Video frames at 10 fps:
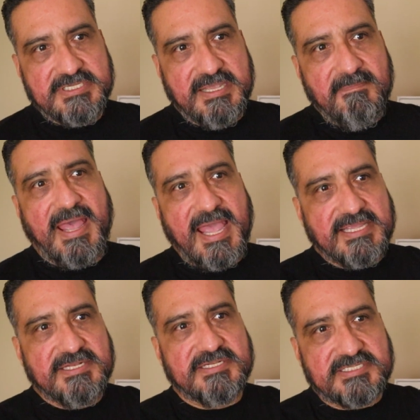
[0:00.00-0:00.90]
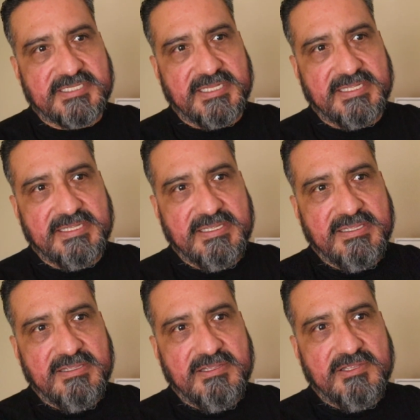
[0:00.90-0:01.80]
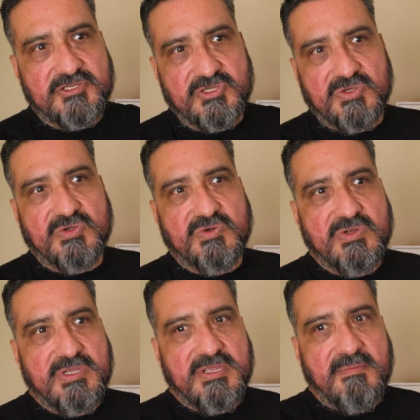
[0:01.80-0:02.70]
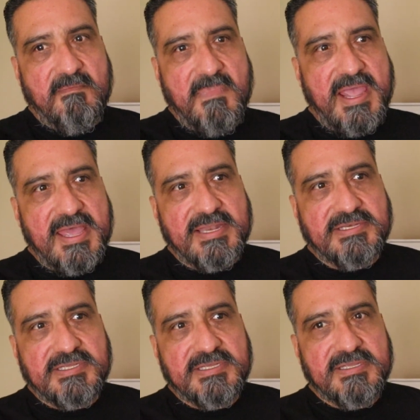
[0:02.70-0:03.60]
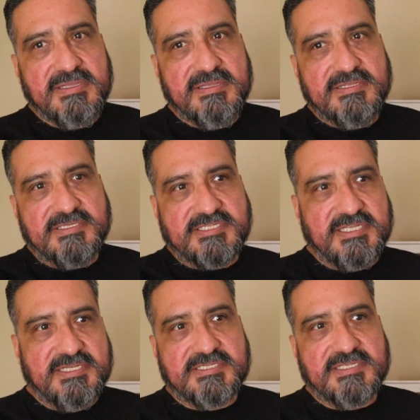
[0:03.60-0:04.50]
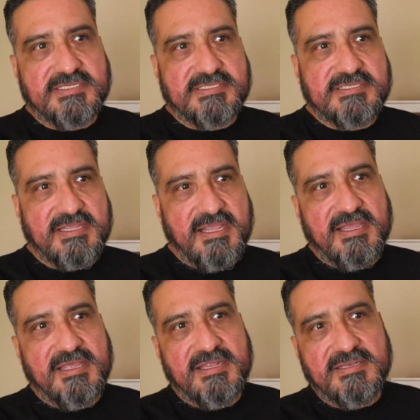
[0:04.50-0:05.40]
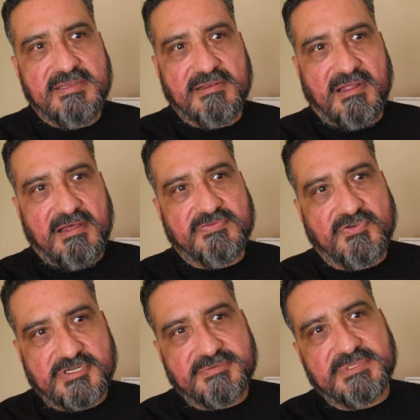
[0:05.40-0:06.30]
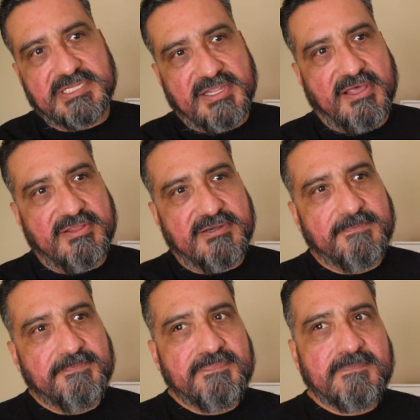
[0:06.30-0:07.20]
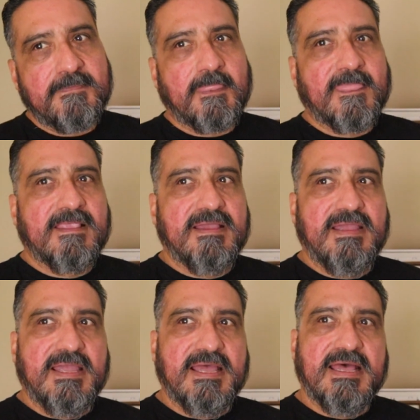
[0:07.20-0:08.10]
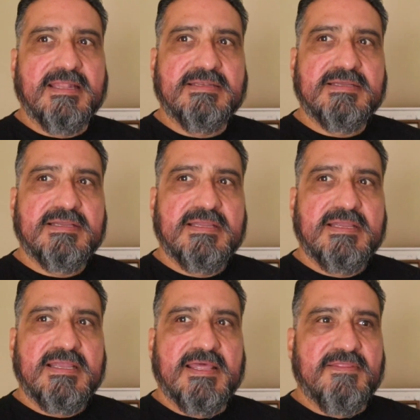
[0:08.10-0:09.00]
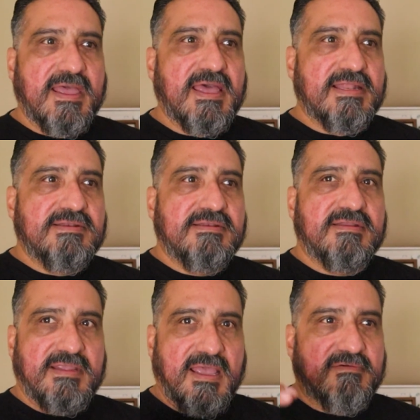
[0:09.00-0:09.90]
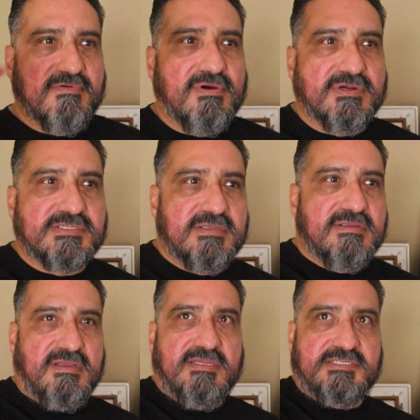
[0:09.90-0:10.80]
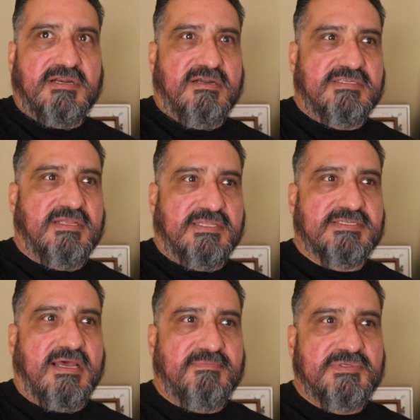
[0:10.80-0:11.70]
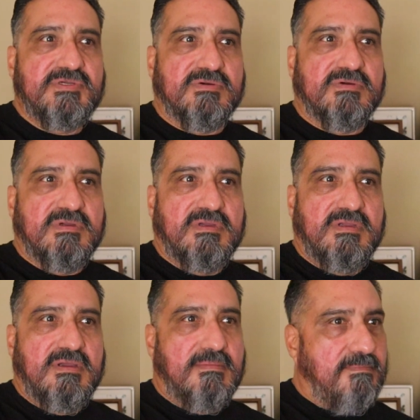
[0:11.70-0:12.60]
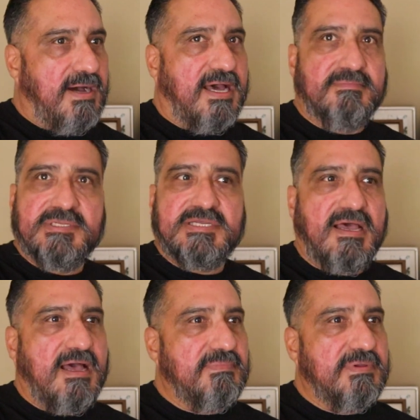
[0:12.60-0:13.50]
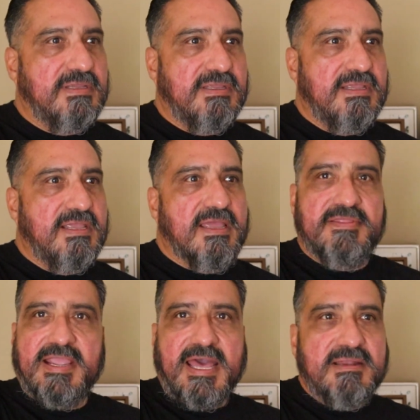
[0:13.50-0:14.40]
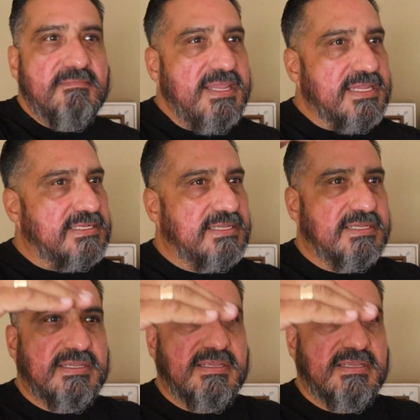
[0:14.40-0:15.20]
to get back into the city, to mend the citizens and law enforcement together. And then, yeah, of course, it starts at the top too, bottom and top. And they gotta meet.